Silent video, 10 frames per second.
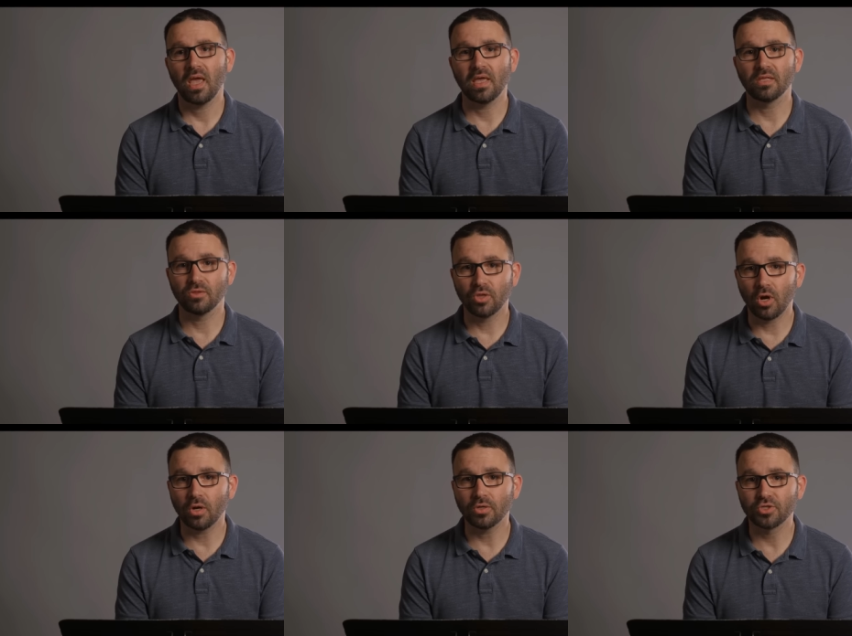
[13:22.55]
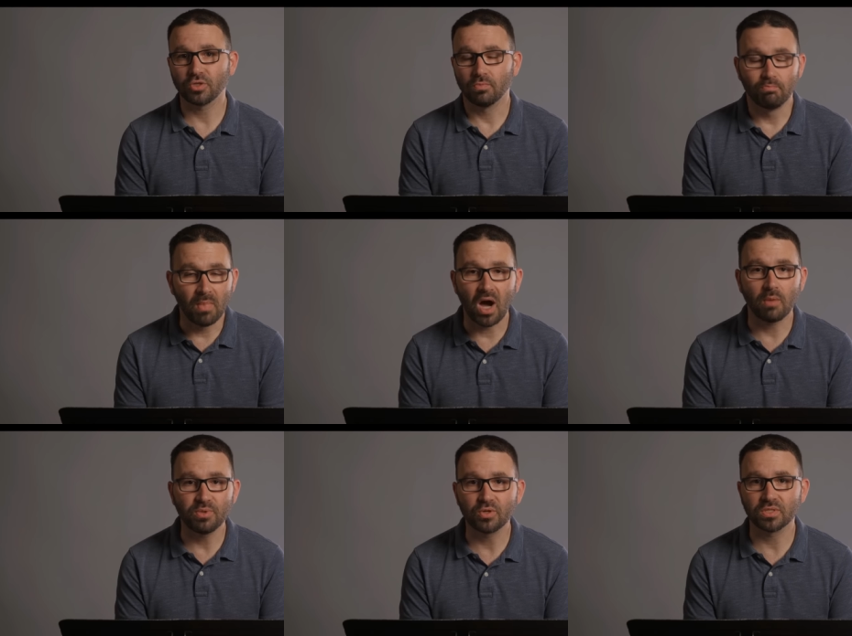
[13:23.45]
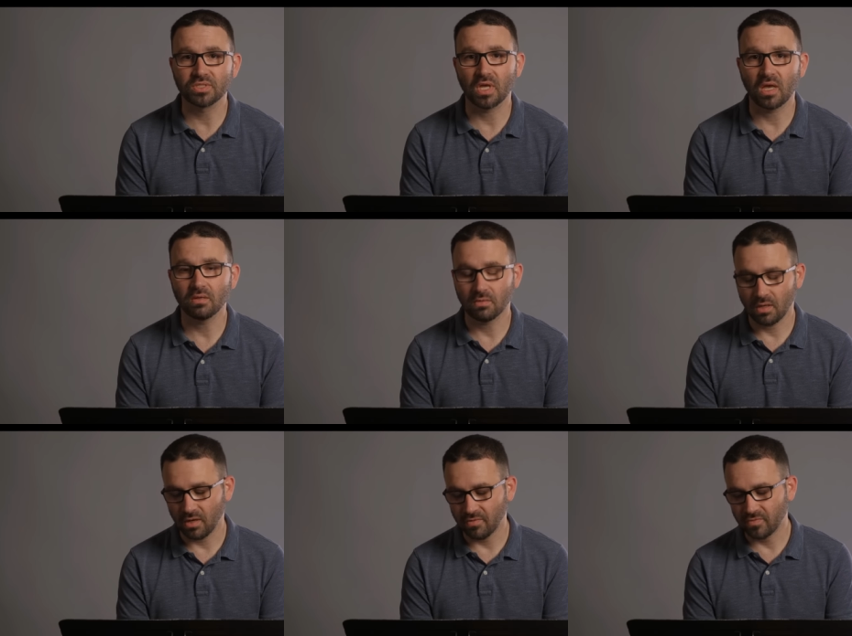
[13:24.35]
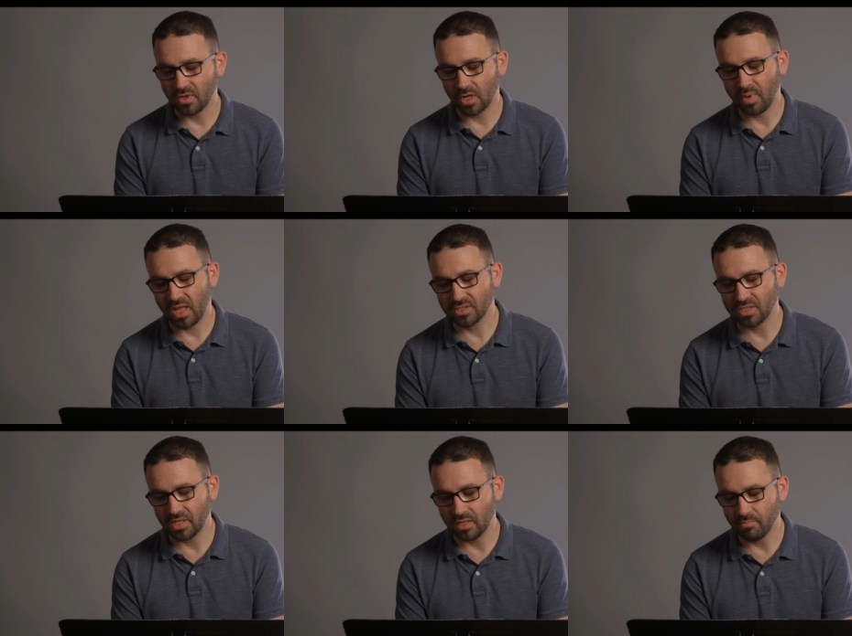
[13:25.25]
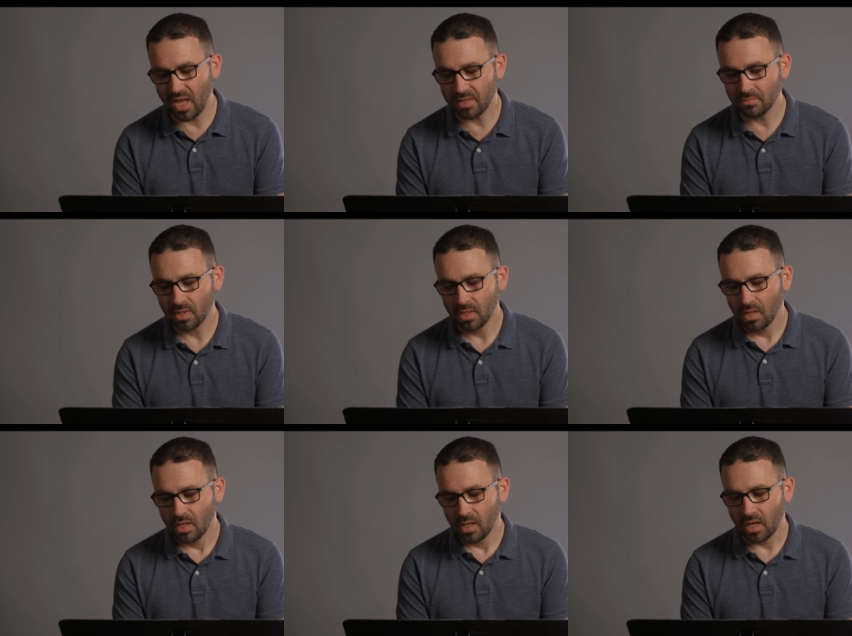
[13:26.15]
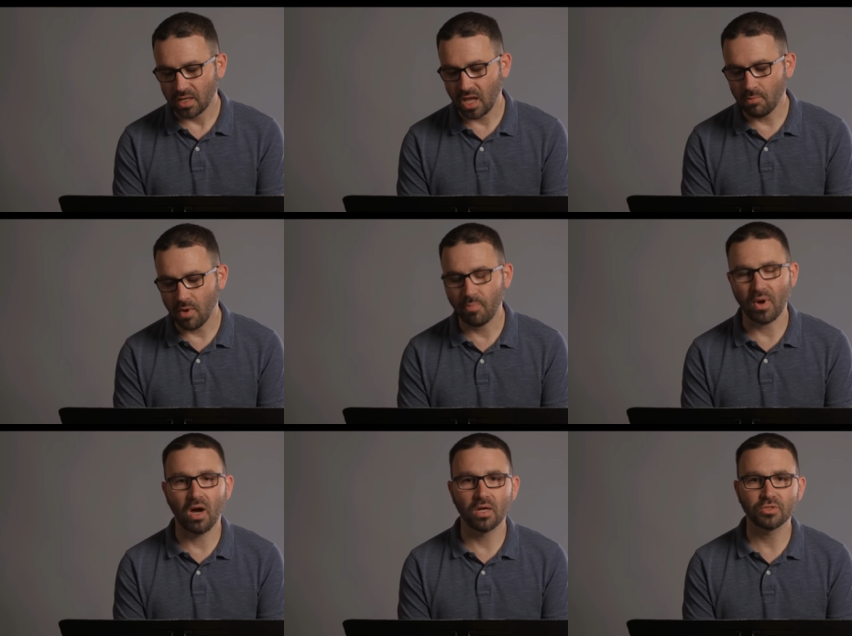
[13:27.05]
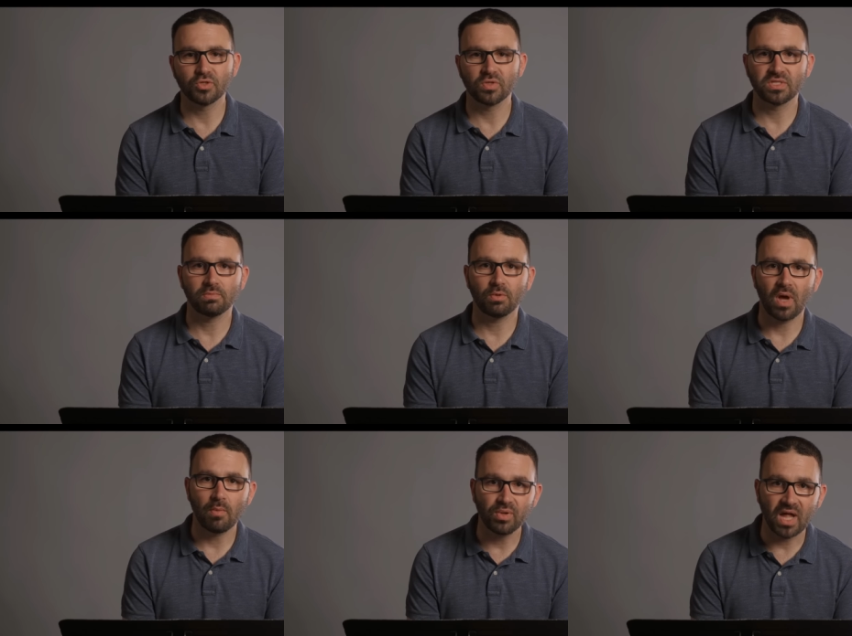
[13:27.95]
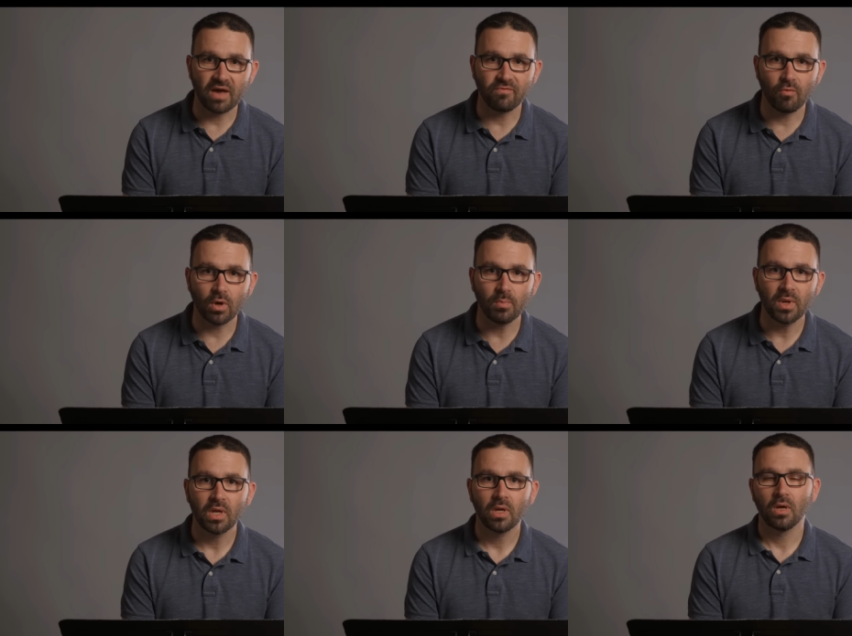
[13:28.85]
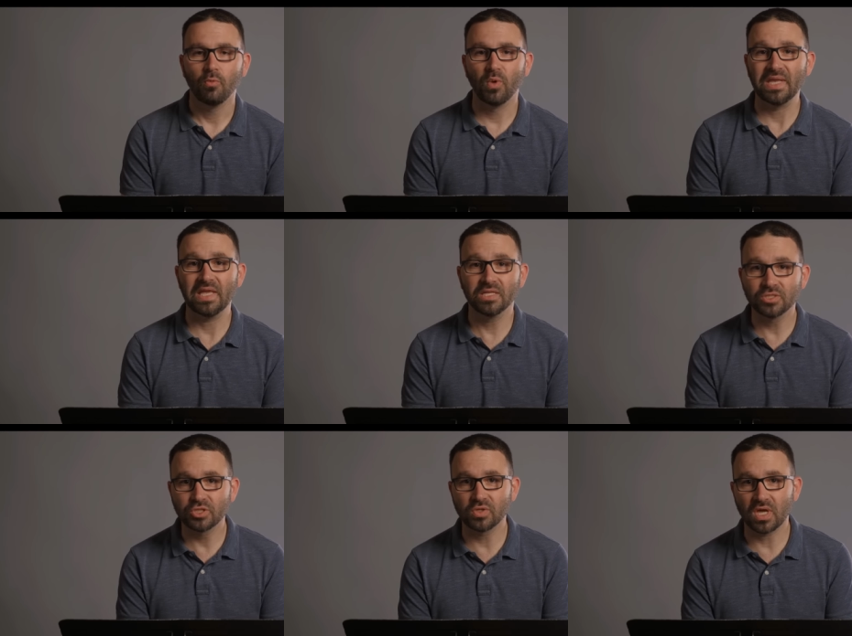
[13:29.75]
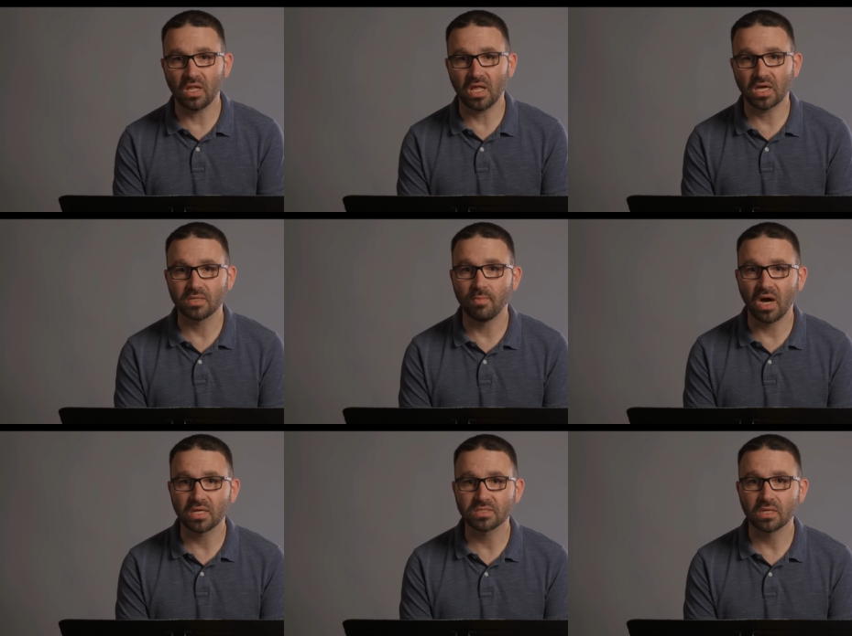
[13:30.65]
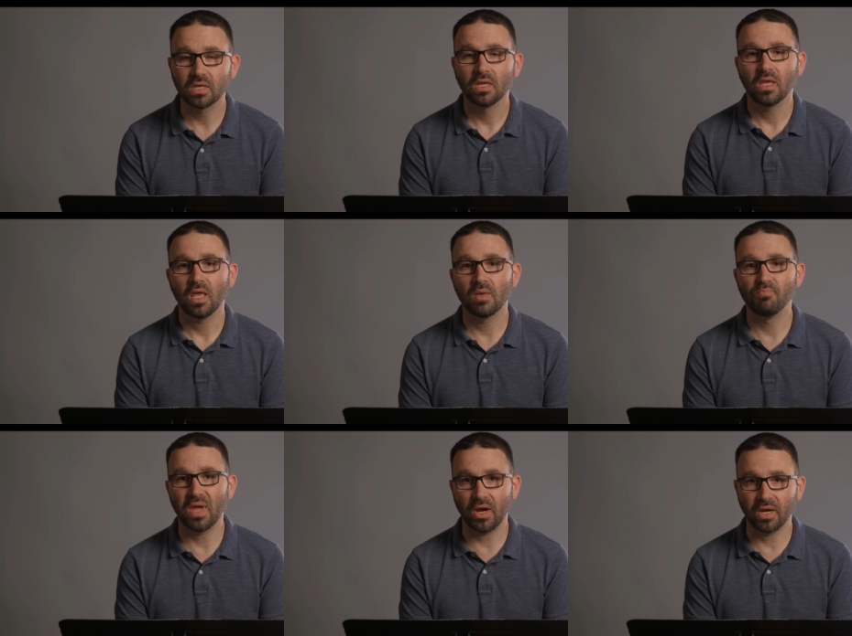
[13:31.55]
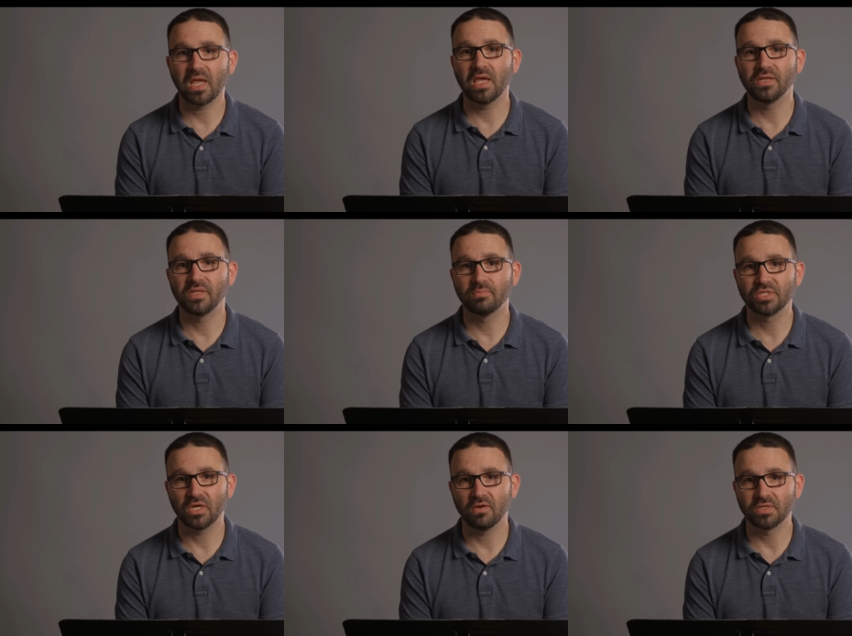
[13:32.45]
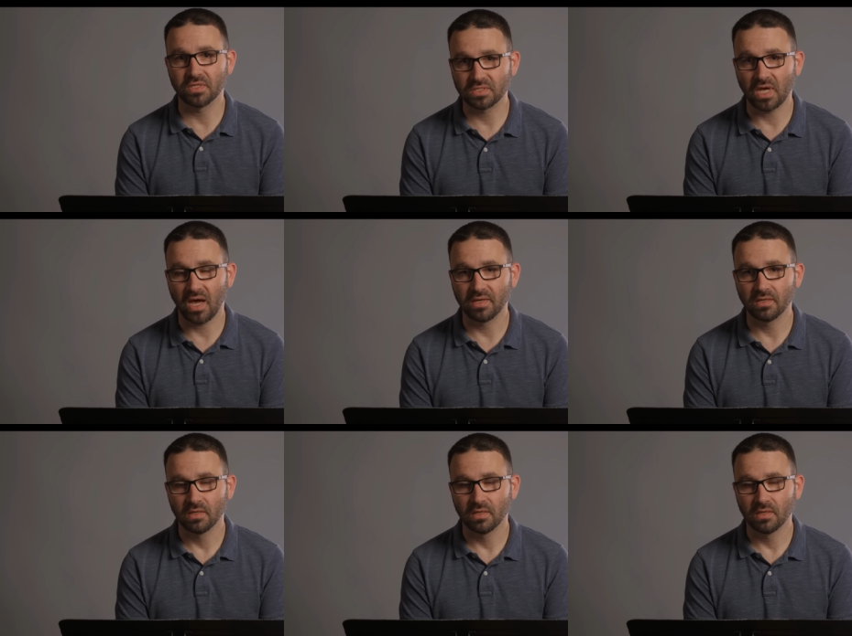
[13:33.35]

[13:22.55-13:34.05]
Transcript: a large mob, you could say, of young Palestinian men uh, came up onto the Temple Mount platform, went into the Al Aqsa Mosque, and barricaded themselves inside.